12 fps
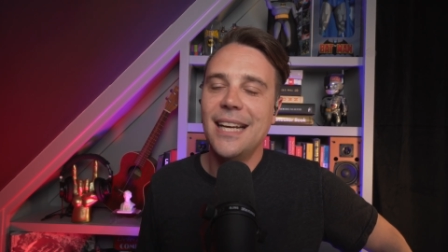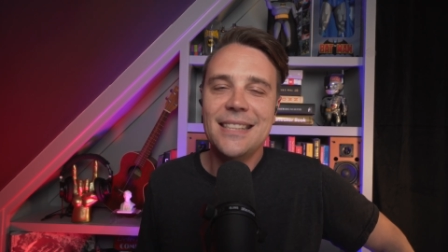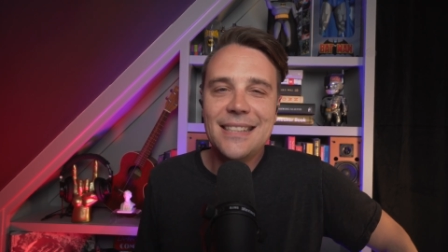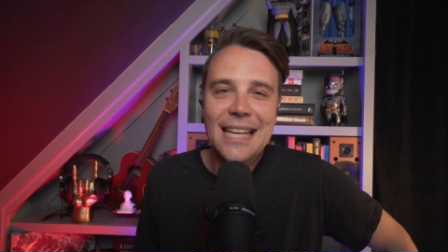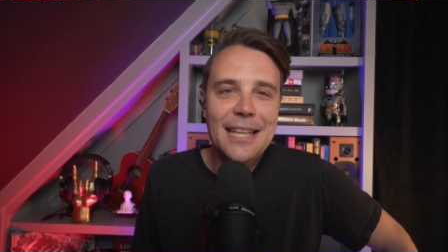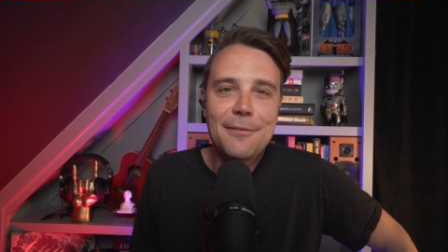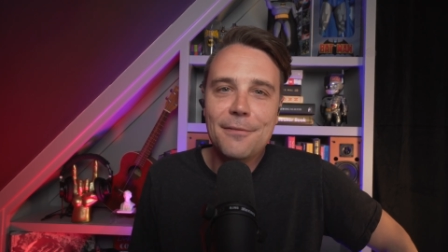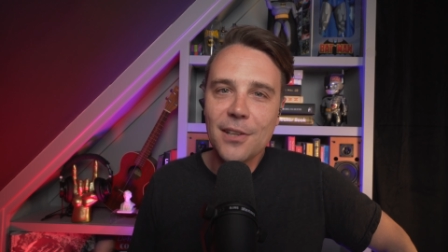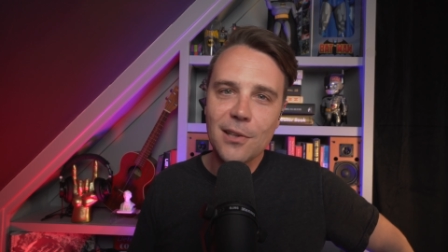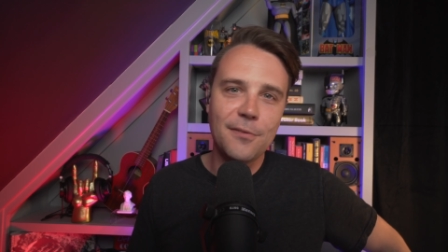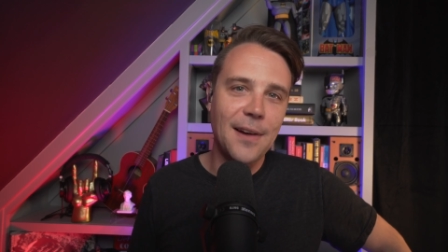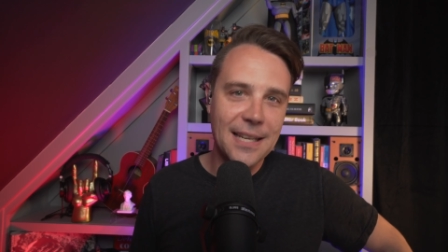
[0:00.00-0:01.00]
Instead, he
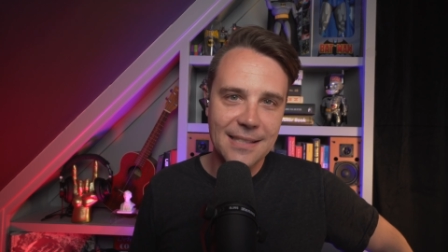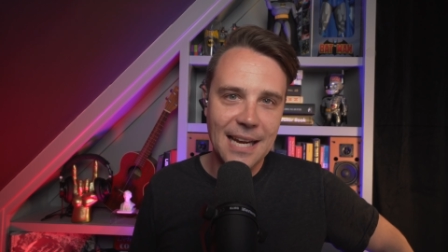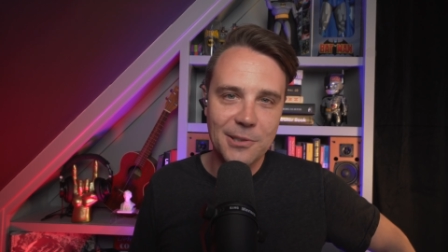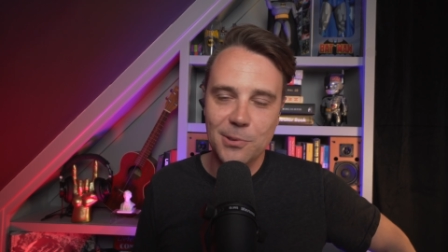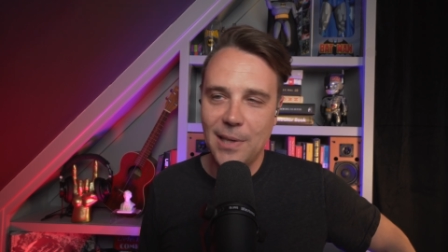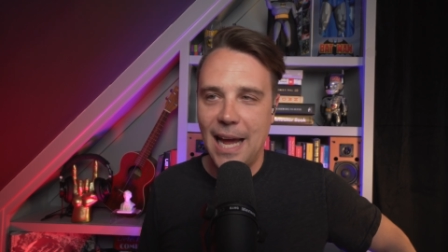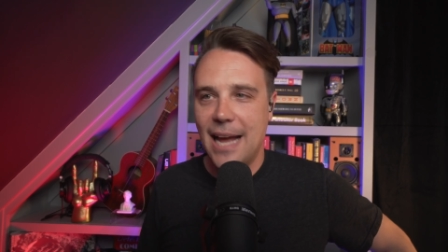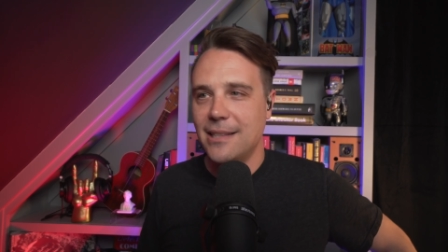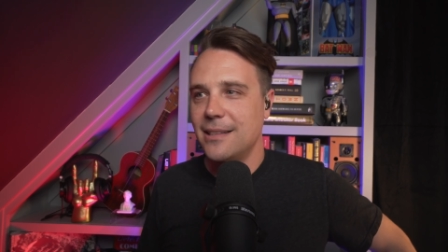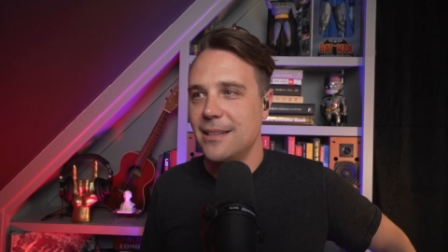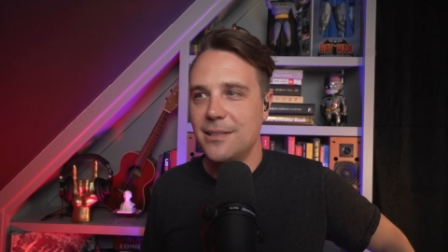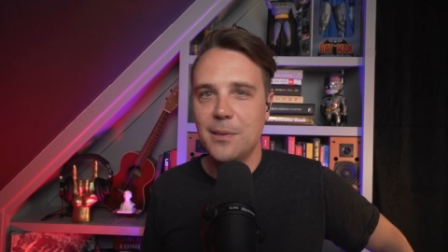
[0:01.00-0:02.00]
vilifies natural
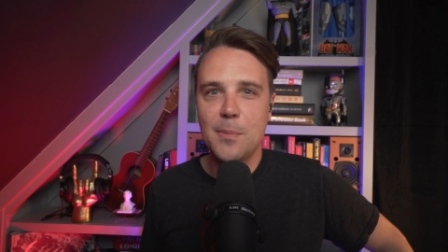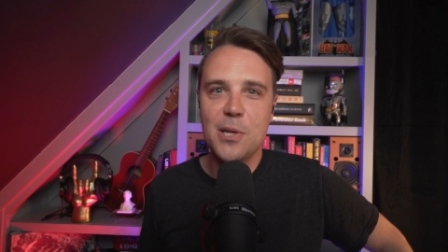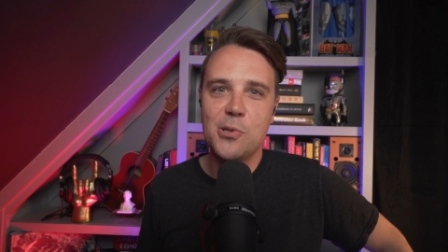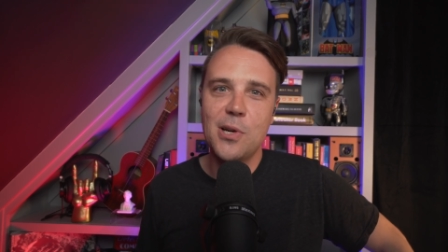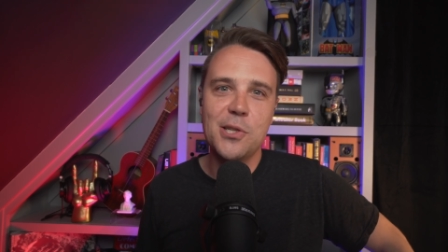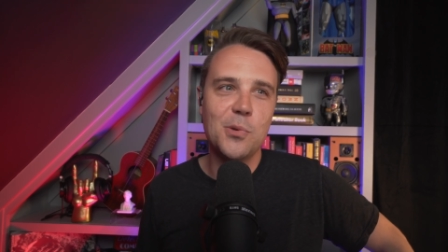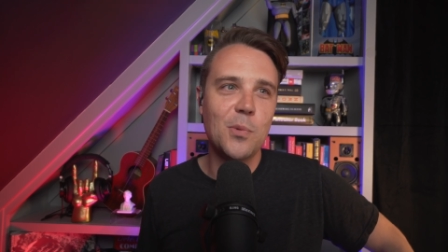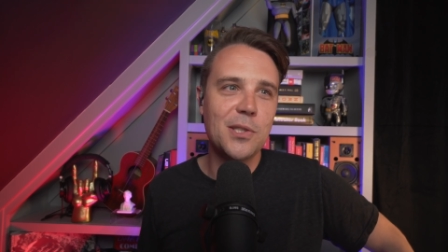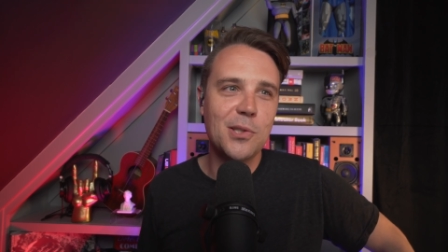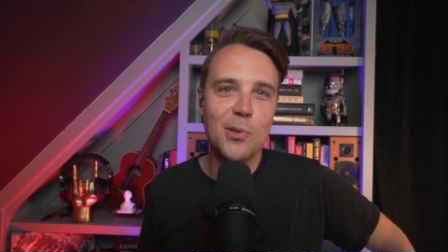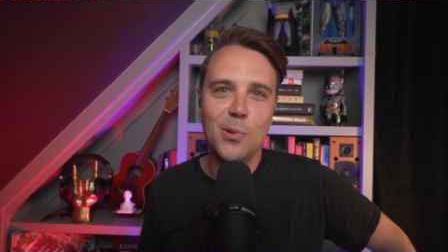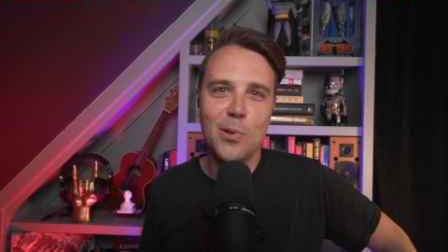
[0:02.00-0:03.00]
gas, and his administration
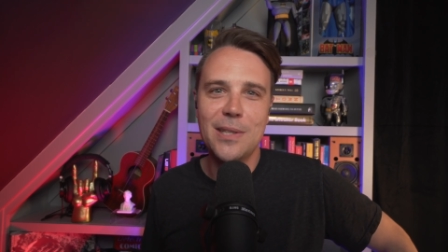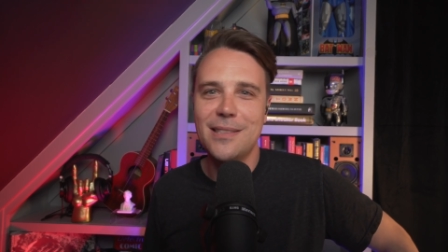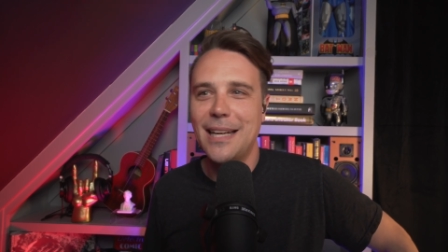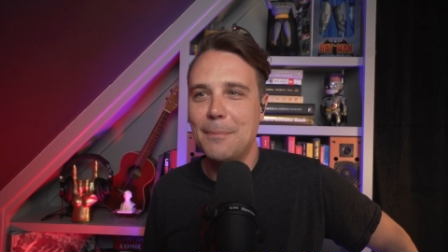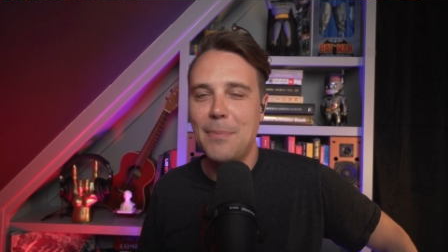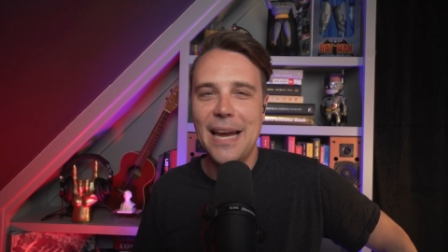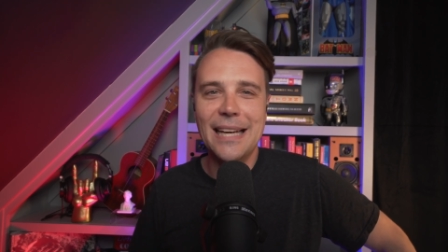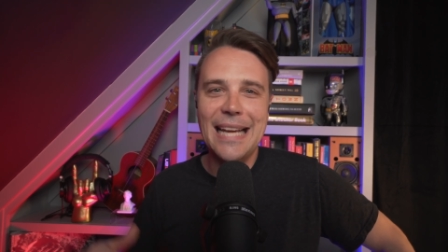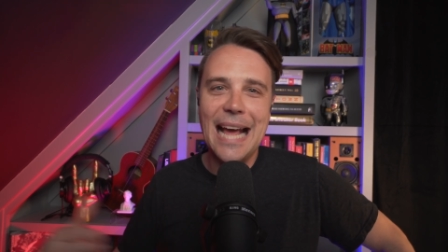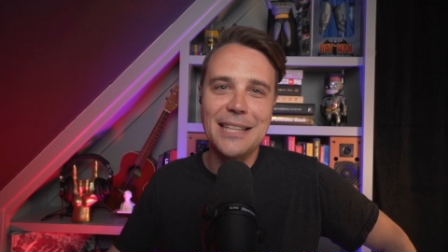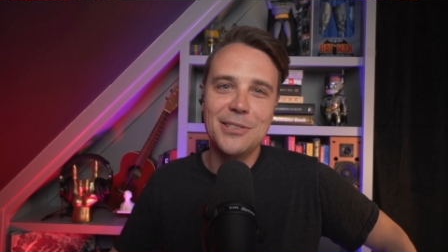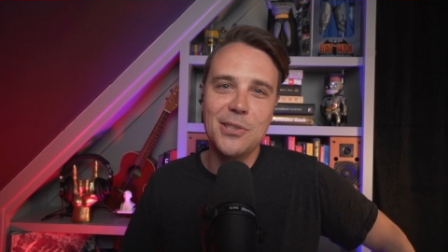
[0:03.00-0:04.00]
wants to do things like ban
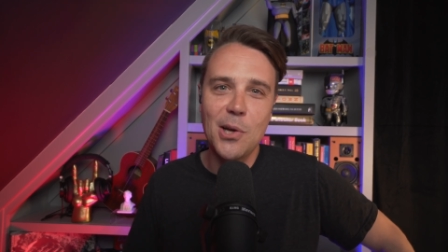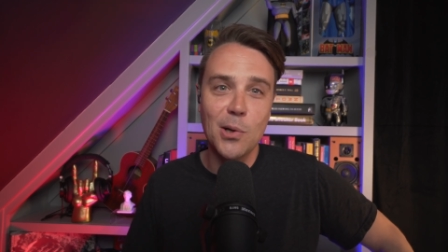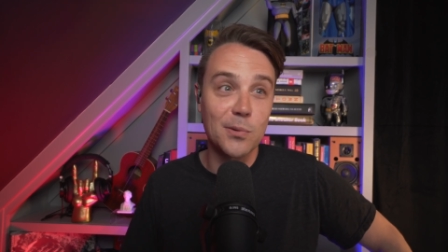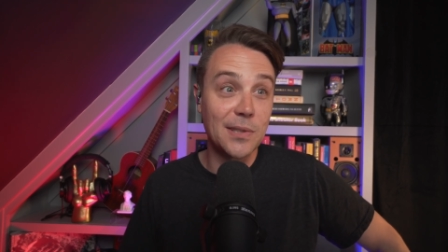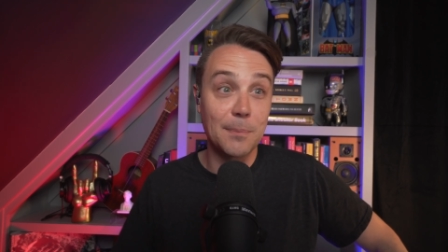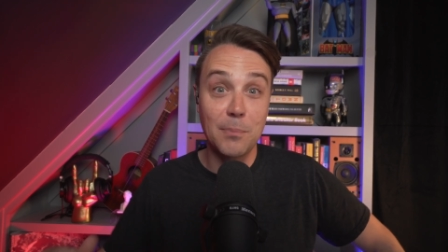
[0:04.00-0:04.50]
gas stoves.